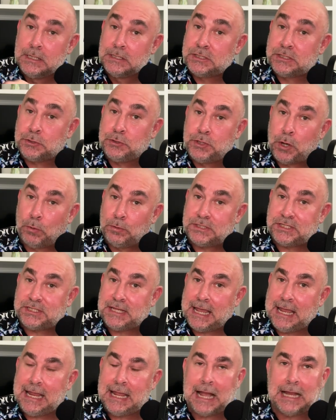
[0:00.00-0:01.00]
So don't
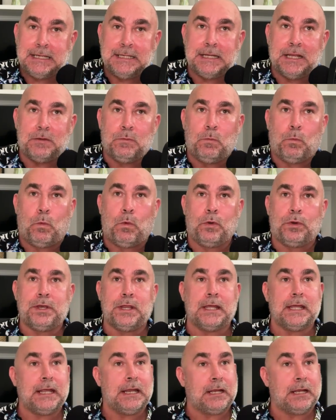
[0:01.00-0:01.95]
say I didn't warn you.